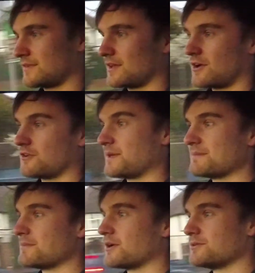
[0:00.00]

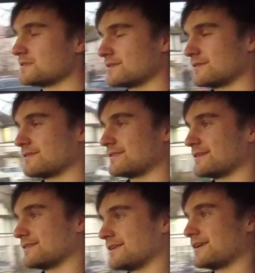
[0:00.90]
economy mode.
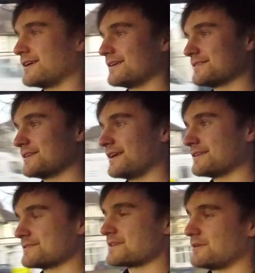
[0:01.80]
And yeah,
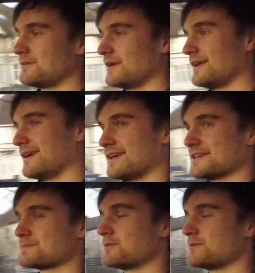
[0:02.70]
so sport